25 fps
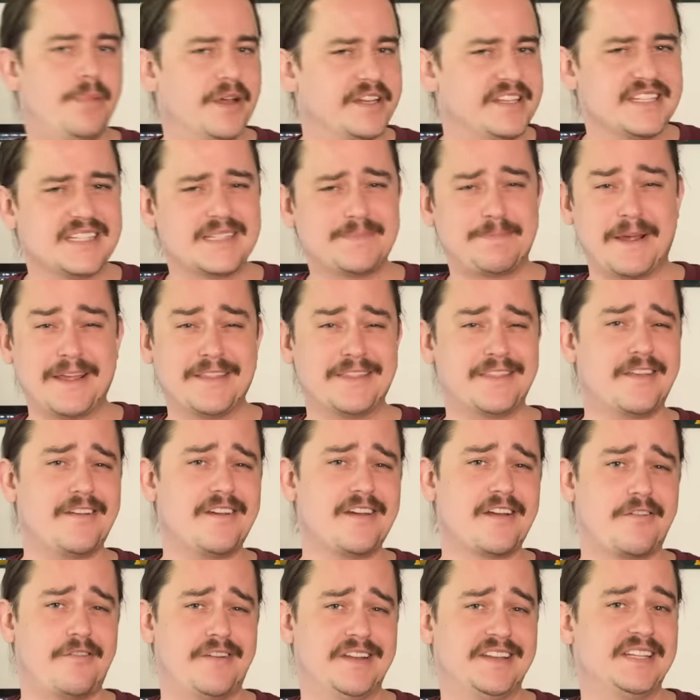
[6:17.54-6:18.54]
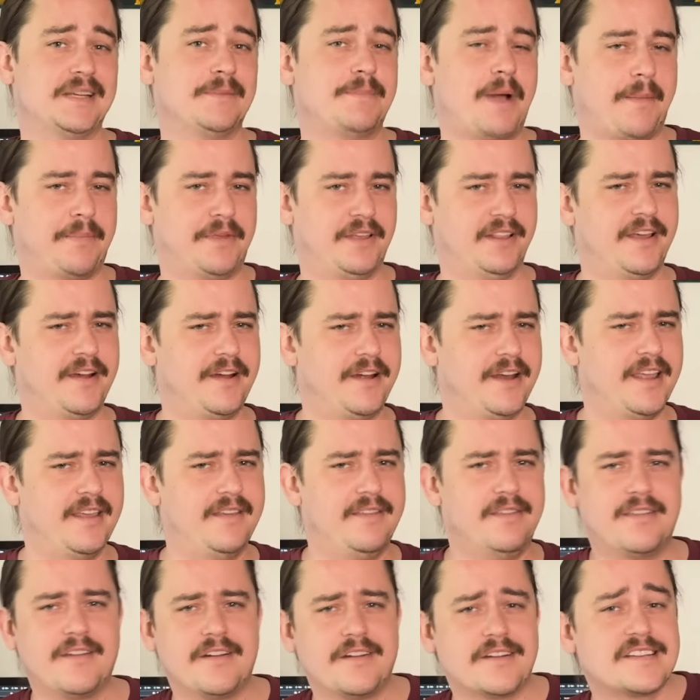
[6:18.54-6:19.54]
But despite their increasing popularity,
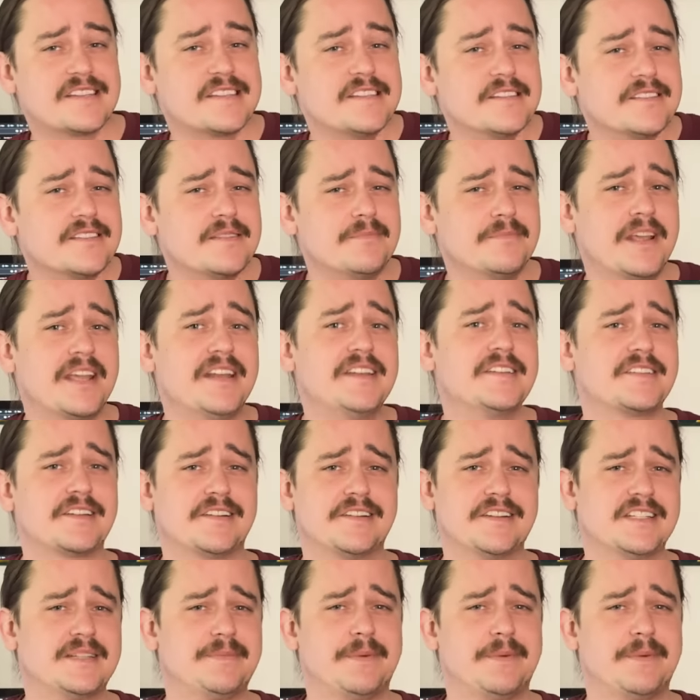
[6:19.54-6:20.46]
there are still some concerns